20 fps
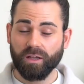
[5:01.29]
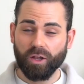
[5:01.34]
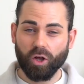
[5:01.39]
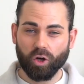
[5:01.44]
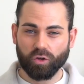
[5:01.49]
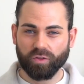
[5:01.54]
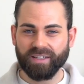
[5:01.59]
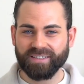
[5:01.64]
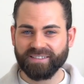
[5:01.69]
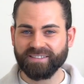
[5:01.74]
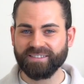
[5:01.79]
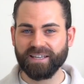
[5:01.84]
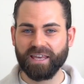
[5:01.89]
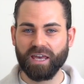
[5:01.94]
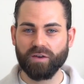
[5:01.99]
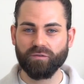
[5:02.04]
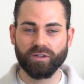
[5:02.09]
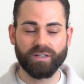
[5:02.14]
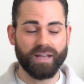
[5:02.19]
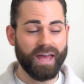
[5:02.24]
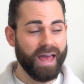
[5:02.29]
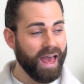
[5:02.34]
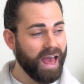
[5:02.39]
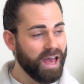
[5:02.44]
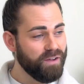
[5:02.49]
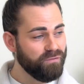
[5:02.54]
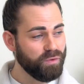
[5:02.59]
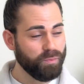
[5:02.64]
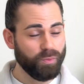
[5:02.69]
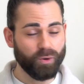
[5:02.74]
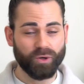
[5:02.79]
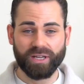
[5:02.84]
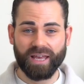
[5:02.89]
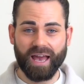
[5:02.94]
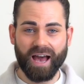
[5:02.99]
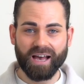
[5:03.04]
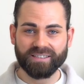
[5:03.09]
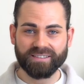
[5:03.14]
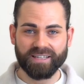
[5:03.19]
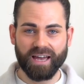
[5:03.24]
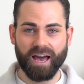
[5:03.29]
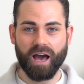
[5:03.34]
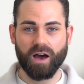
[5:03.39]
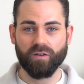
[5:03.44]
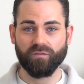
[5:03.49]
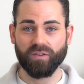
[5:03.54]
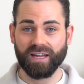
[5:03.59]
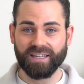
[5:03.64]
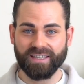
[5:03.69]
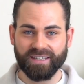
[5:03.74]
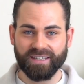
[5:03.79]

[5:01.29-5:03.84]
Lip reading: Look, this is a given. Everybody has to have a